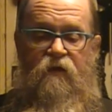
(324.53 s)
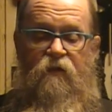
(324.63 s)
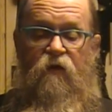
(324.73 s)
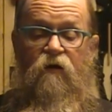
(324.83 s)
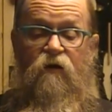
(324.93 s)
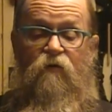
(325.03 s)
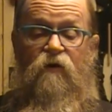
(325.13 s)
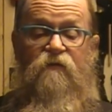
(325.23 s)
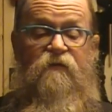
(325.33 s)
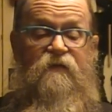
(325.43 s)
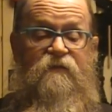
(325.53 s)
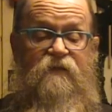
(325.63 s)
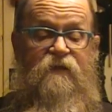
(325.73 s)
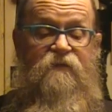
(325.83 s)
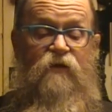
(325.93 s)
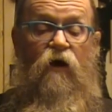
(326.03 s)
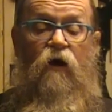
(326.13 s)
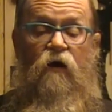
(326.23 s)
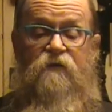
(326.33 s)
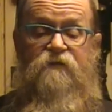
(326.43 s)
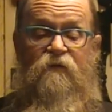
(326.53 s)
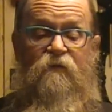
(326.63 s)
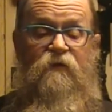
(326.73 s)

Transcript: The artwork for this is awesome.